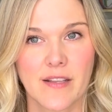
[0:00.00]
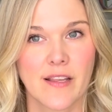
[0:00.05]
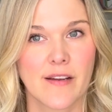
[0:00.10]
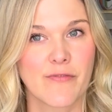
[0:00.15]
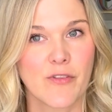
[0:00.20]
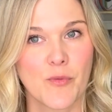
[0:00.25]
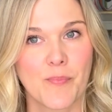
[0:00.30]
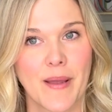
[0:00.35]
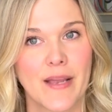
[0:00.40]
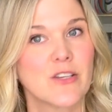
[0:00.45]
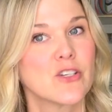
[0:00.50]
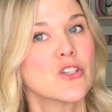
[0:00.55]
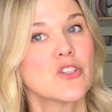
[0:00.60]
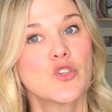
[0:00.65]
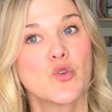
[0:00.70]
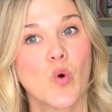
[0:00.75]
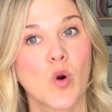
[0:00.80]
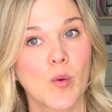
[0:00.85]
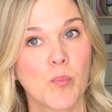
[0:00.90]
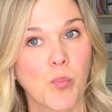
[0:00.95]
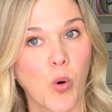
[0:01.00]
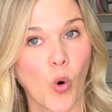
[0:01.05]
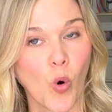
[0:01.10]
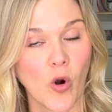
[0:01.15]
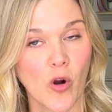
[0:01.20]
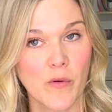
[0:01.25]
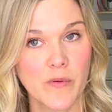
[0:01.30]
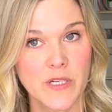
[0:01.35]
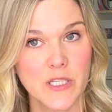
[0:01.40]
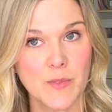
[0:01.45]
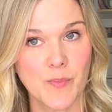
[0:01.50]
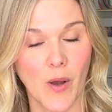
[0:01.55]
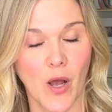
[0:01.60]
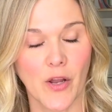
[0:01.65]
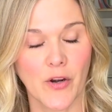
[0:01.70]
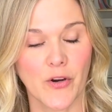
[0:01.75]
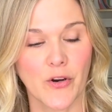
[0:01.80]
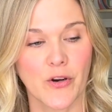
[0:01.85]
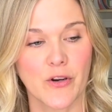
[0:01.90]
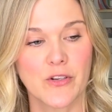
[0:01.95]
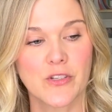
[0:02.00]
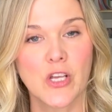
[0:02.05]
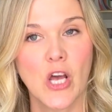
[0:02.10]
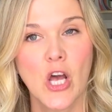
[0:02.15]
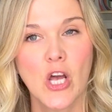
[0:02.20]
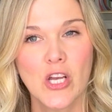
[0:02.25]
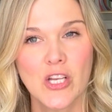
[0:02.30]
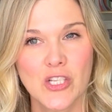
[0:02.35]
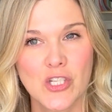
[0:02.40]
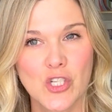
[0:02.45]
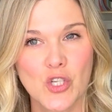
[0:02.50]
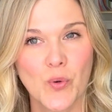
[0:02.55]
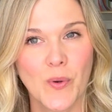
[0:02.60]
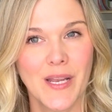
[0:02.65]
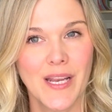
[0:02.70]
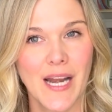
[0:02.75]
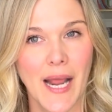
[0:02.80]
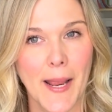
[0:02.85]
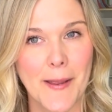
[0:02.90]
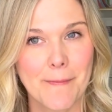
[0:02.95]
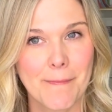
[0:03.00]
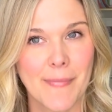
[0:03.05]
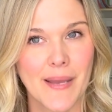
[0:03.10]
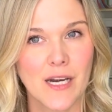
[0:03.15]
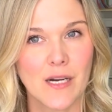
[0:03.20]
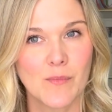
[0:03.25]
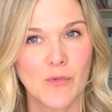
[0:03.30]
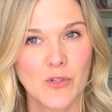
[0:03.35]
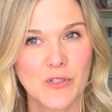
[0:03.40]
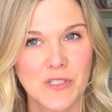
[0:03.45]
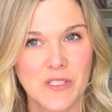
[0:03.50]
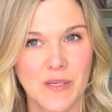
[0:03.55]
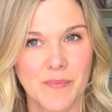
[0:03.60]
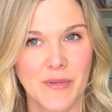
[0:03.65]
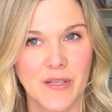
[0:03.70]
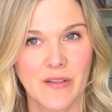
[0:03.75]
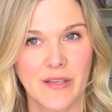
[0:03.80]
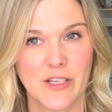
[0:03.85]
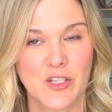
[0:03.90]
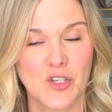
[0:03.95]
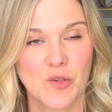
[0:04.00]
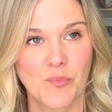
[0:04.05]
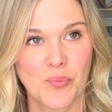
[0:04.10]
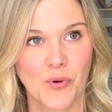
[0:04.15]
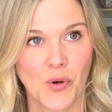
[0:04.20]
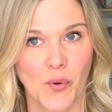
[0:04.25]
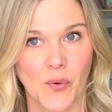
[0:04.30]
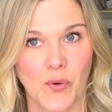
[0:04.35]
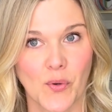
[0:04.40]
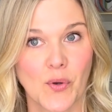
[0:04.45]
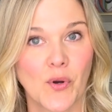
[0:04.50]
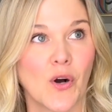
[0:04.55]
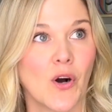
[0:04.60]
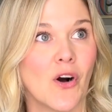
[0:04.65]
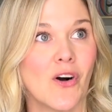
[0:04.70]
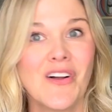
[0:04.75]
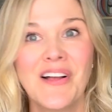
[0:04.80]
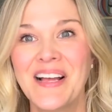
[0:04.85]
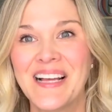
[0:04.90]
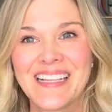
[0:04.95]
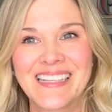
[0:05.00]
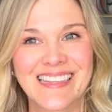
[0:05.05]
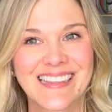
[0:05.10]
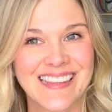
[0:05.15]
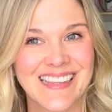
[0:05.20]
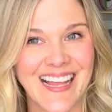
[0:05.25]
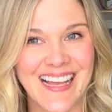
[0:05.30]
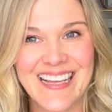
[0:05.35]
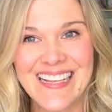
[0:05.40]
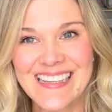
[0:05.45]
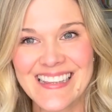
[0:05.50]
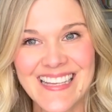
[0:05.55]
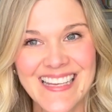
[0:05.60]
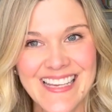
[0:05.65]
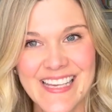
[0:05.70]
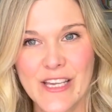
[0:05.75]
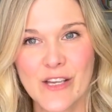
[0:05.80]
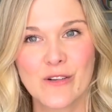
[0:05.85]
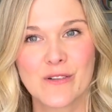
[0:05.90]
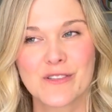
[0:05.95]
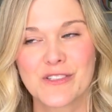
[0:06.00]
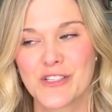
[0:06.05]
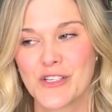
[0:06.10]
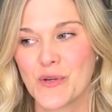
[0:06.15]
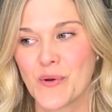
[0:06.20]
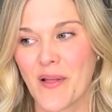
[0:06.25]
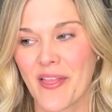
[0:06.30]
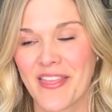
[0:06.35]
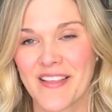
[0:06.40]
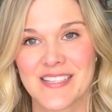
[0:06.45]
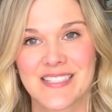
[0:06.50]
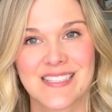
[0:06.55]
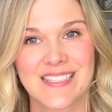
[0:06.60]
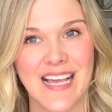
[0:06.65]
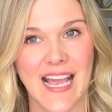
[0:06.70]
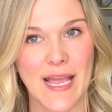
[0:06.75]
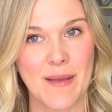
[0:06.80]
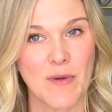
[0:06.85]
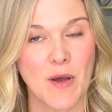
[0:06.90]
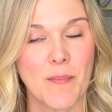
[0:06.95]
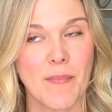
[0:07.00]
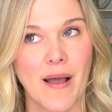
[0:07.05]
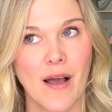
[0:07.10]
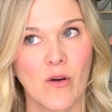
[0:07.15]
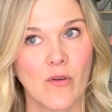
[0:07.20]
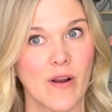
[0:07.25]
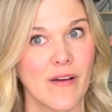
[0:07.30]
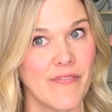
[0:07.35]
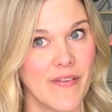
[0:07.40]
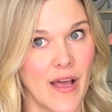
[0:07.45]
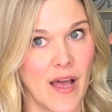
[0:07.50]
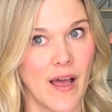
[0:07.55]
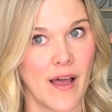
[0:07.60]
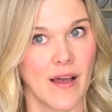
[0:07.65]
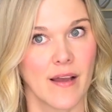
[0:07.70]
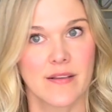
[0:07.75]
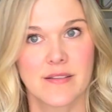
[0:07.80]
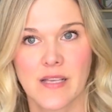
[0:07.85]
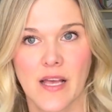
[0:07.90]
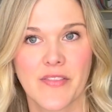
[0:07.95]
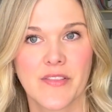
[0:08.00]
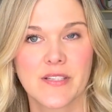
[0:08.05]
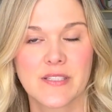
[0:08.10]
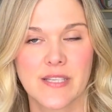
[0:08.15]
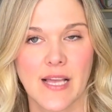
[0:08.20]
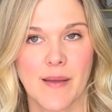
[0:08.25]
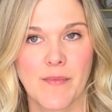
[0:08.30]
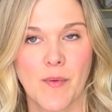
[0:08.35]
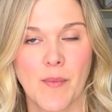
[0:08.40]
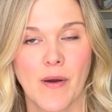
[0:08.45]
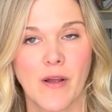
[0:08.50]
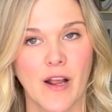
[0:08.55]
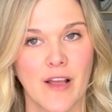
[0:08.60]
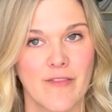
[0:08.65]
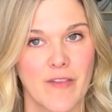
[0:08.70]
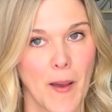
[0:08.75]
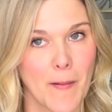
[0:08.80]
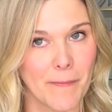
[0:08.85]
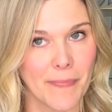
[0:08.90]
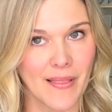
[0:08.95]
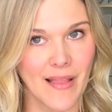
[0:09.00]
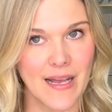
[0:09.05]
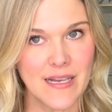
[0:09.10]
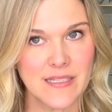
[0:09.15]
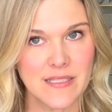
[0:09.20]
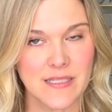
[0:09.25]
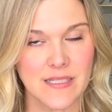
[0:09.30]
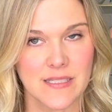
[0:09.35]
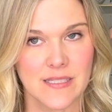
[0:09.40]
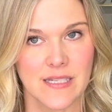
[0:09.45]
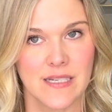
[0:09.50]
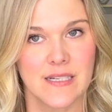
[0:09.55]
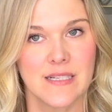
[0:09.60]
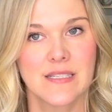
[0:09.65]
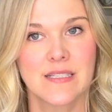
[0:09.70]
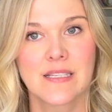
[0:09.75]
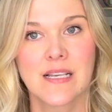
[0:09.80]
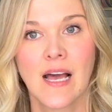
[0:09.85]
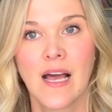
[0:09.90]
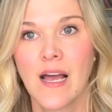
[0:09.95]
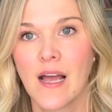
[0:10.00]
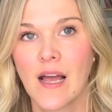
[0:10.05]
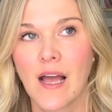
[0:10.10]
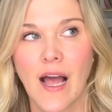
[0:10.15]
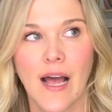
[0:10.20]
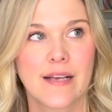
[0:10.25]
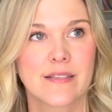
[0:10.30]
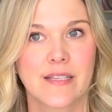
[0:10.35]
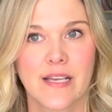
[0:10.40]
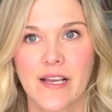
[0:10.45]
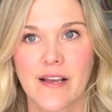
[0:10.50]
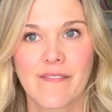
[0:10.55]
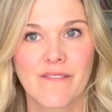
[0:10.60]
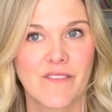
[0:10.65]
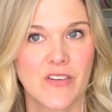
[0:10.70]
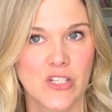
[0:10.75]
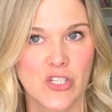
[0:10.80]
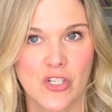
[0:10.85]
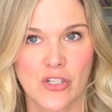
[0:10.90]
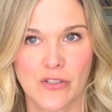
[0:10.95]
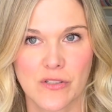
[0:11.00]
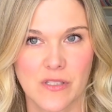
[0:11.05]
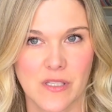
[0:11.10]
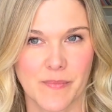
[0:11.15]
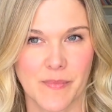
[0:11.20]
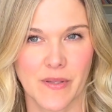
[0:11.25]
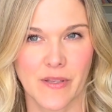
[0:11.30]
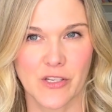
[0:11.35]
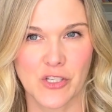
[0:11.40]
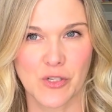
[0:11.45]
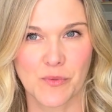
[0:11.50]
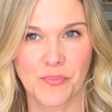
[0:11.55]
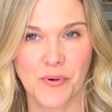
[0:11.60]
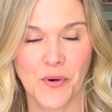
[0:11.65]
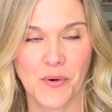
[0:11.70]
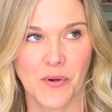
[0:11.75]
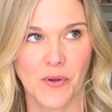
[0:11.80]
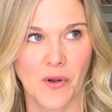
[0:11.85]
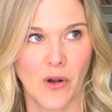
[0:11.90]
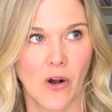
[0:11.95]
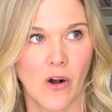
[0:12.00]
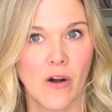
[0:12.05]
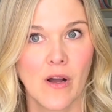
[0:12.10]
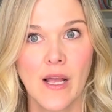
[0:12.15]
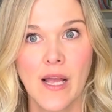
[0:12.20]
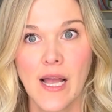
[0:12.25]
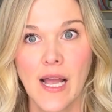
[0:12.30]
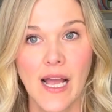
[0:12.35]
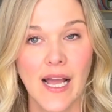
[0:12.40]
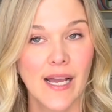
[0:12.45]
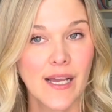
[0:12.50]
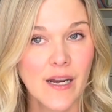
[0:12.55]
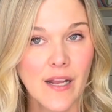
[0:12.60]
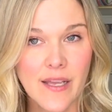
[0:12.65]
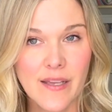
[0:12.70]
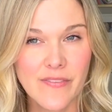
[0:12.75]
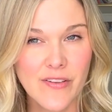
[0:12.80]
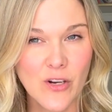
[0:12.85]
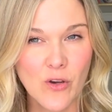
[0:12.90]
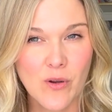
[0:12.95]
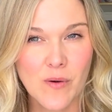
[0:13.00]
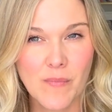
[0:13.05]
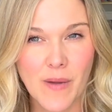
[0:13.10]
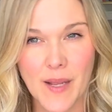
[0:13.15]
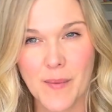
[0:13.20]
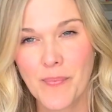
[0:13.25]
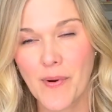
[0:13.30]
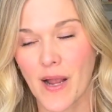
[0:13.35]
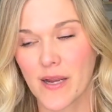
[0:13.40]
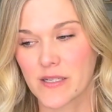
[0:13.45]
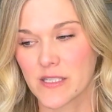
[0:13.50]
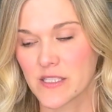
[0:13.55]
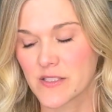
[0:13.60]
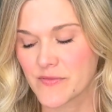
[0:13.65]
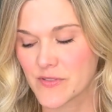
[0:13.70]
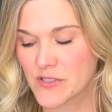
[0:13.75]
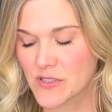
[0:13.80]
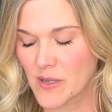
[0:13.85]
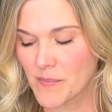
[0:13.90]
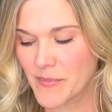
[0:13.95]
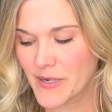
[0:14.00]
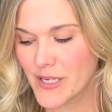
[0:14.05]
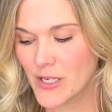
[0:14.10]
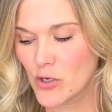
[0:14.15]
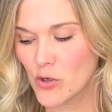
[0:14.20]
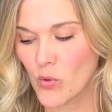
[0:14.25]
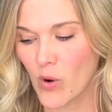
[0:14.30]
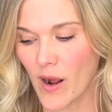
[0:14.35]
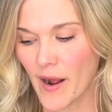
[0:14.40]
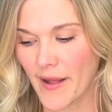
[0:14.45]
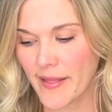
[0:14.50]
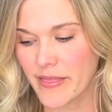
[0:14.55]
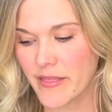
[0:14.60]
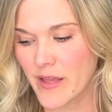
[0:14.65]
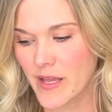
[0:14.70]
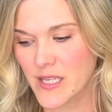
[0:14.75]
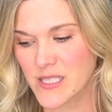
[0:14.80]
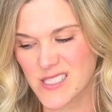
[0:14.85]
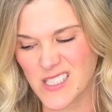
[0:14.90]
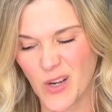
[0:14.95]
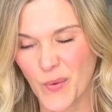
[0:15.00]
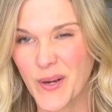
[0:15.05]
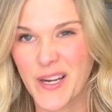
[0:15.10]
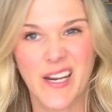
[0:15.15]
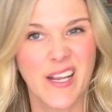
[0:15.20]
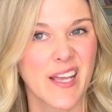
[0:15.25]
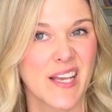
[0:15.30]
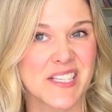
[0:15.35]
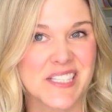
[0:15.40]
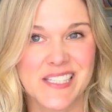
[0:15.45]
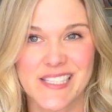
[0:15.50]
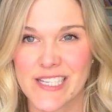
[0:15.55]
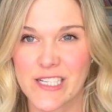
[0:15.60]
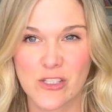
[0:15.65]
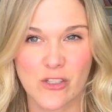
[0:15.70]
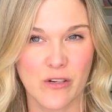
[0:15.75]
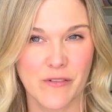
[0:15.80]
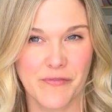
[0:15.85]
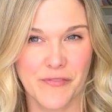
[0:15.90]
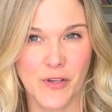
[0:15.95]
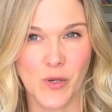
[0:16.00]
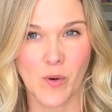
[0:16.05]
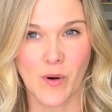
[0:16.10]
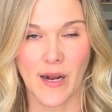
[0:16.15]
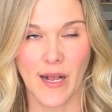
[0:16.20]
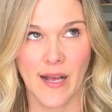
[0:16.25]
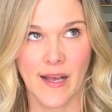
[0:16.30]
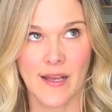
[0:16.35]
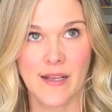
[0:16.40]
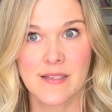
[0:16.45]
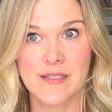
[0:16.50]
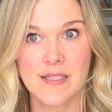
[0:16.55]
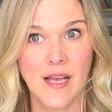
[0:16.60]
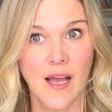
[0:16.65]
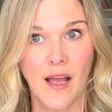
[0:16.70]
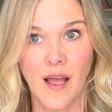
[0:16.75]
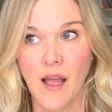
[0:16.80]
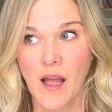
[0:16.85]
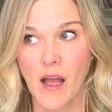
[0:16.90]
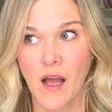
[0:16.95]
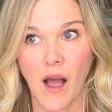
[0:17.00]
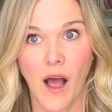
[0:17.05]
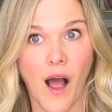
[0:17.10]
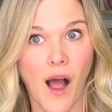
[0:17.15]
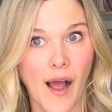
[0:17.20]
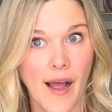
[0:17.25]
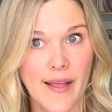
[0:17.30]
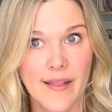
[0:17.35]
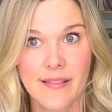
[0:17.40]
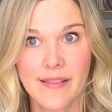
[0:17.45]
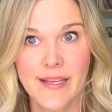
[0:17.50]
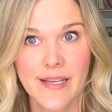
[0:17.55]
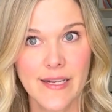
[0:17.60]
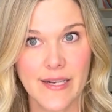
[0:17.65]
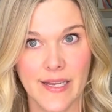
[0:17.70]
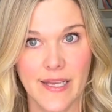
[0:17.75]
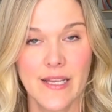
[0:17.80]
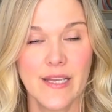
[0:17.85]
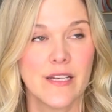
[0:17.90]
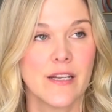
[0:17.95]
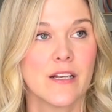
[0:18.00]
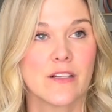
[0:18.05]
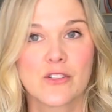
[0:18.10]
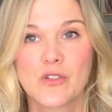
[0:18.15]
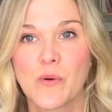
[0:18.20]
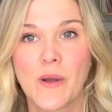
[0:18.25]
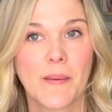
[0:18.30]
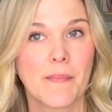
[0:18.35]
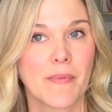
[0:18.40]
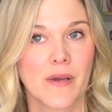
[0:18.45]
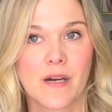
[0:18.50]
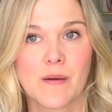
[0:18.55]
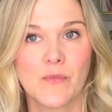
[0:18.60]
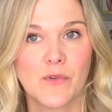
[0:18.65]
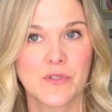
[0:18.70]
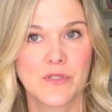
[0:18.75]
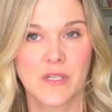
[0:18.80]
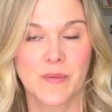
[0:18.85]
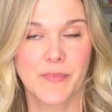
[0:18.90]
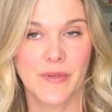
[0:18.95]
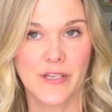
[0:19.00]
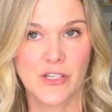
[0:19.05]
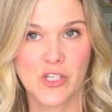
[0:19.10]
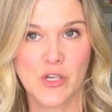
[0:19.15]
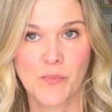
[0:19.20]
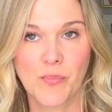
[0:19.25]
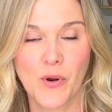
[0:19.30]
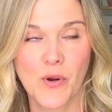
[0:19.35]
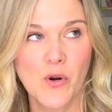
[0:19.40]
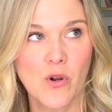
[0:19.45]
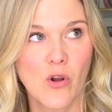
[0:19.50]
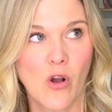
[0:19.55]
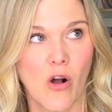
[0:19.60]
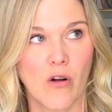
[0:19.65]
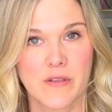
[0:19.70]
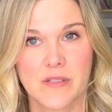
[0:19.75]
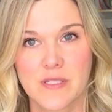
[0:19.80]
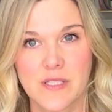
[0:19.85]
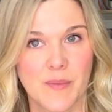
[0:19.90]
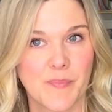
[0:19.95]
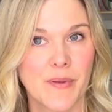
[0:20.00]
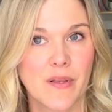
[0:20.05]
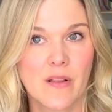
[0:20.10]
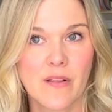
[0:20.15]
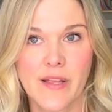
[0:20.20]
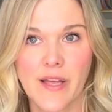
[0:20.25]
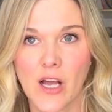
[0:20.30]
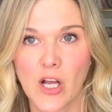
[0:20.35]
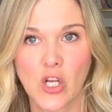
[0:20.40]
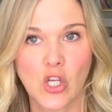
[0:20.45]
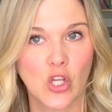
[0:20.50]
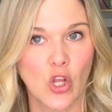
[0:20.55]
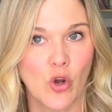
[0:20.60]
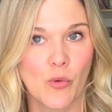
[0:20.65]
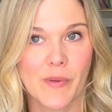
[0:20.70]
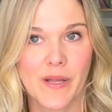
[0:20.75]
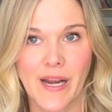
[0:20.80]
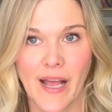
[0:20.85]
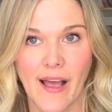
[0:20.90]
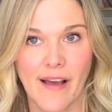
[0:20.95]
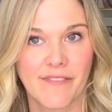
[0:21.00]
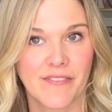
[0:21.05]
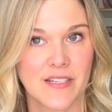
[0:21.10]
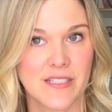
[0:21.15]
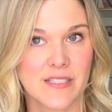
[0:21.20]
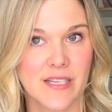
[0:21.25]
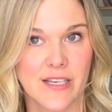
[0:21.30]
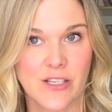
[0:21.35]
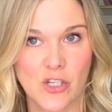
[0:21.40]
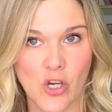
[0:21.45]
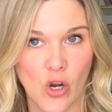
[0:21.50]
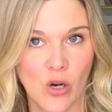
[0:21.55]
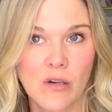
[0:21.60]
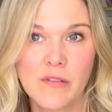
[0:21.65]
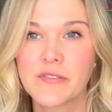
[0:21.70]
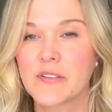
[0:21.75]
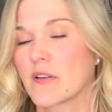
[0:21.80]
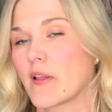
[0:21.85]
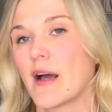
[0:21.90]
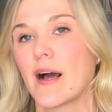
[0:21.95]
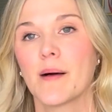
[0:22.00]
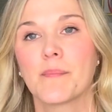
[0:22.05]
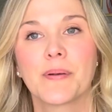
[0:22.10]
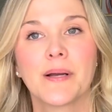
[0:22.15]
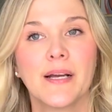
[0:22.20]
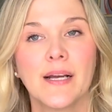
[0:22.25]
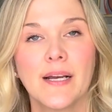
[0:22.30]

that for patients who are poor responders, doing a minimal stimulation protocol likely yields you the same amount of eggs and the same amount of blastocysts as a conventional stimulation protocol. And I even know in my practice, for somebody who I think is going to get six or fewer eggs, I lead in to a minimal stimulation protocol. It's typically a Clomid FSH overlap.